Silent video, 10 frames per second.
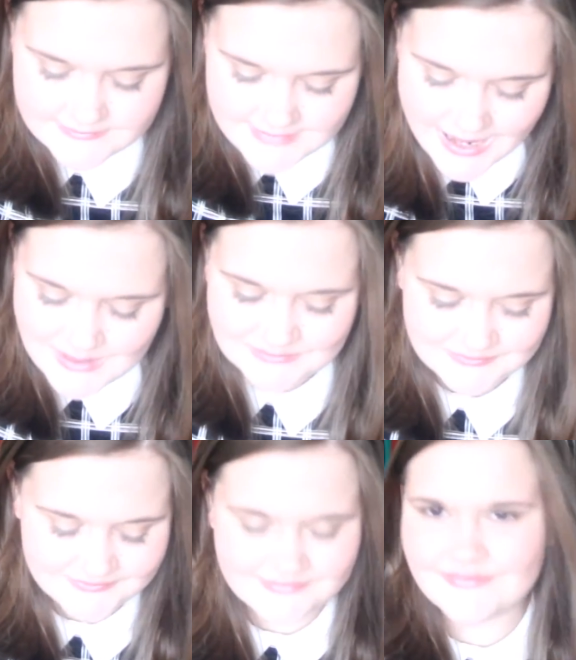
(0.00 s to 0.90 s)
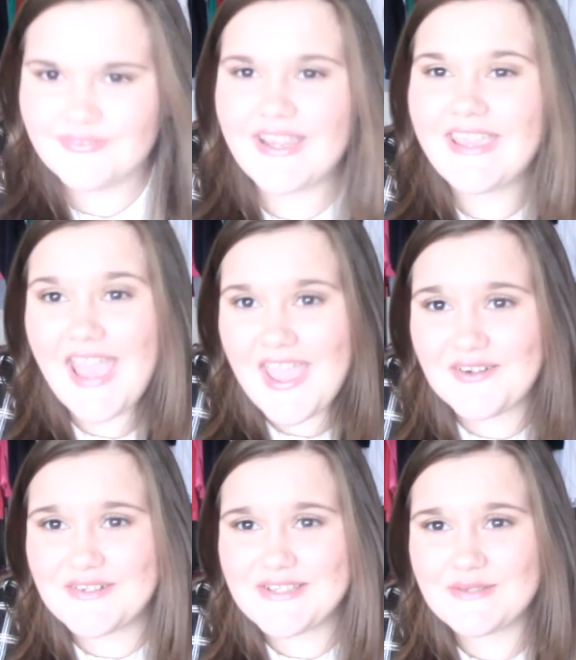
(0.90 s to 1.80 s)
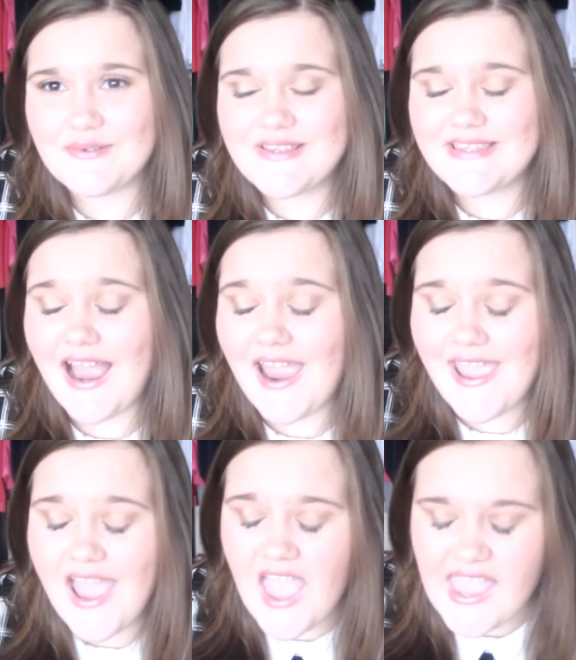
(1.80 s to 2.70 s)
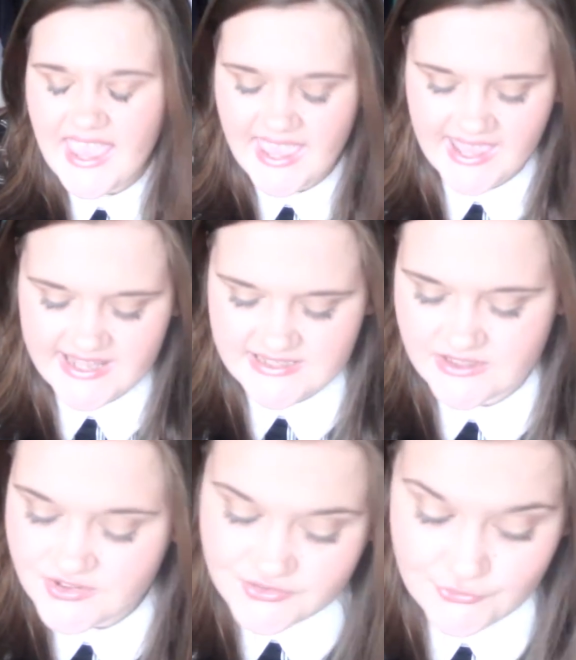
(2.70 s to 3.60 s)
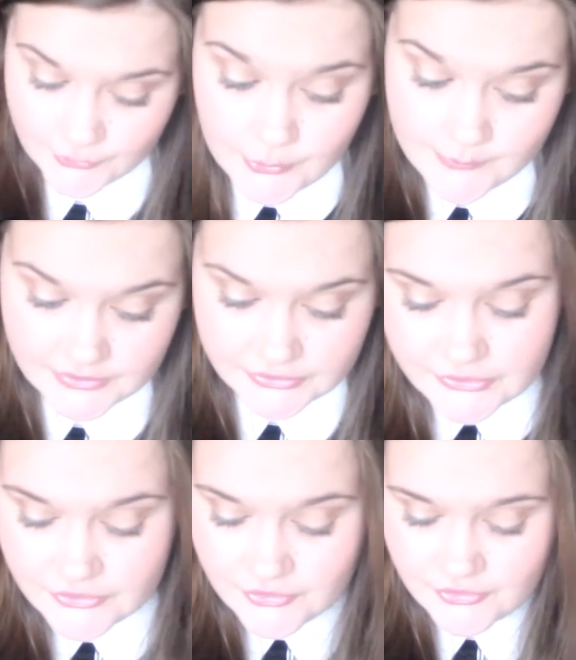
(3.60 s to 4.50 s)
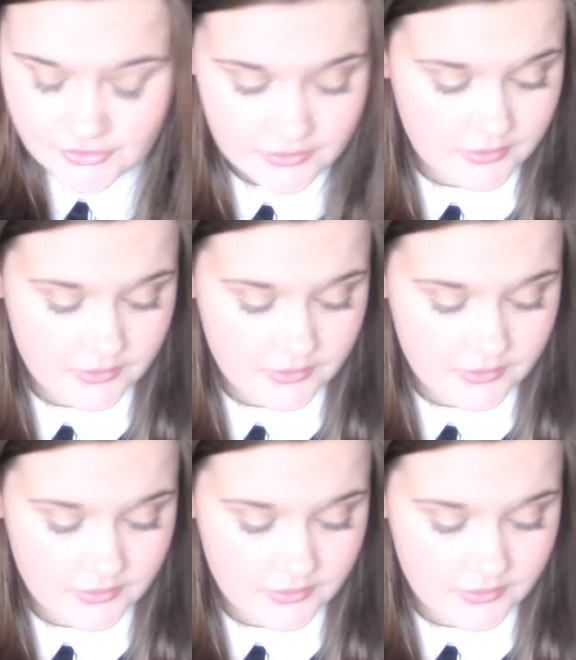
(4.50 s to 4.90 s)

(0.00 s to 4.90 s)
Now, getting on to the ones that I hated so much.